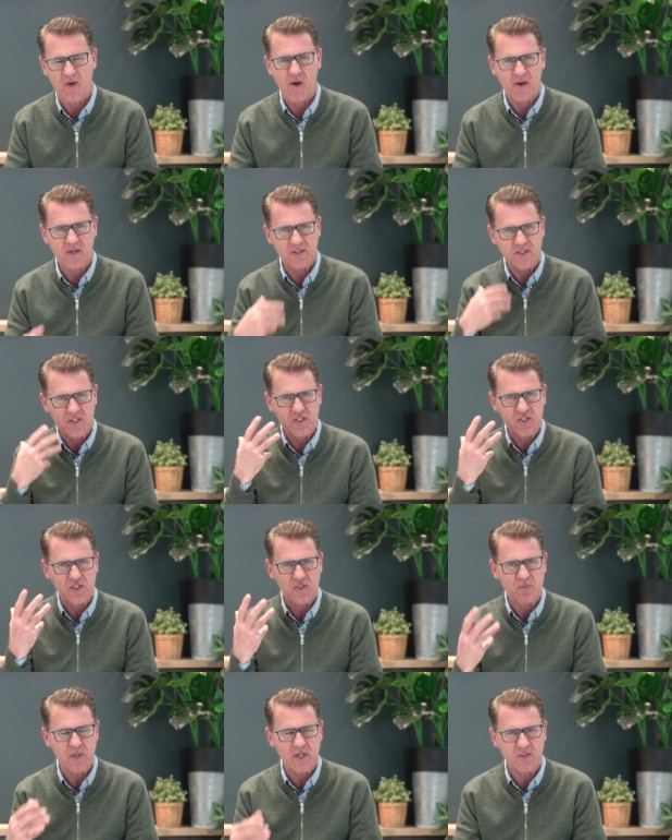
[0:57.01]
heart and
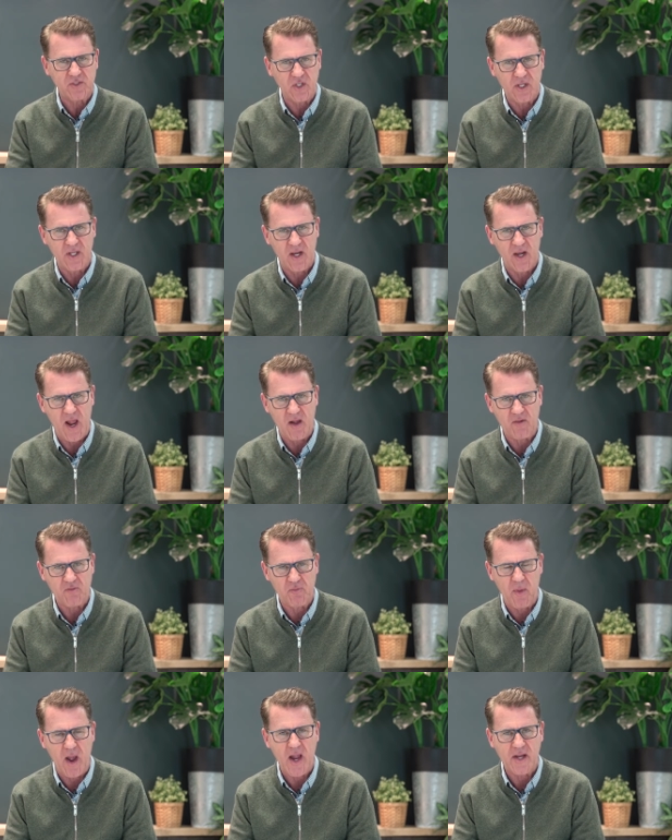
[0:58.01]
spiritually
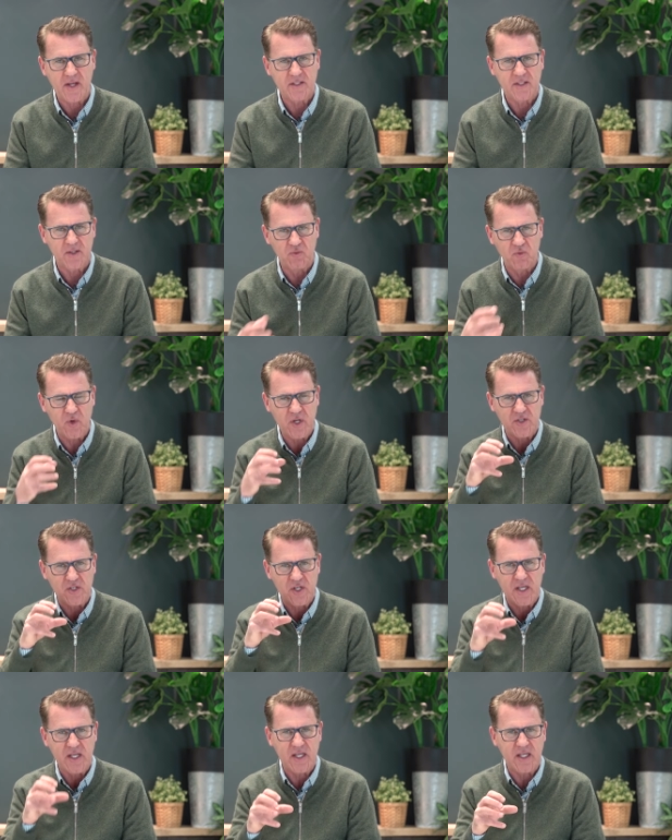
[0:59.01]
alive mind in which
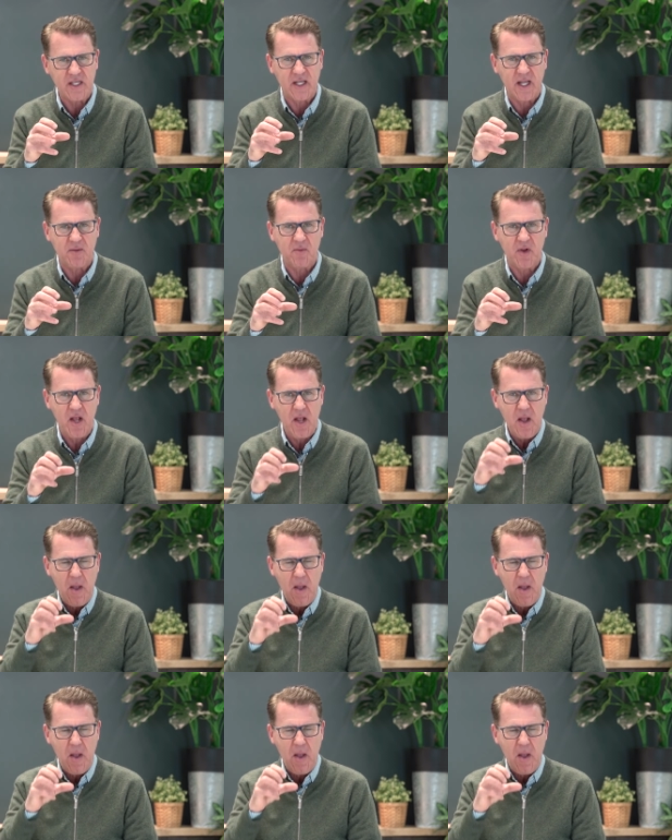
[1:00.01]
He can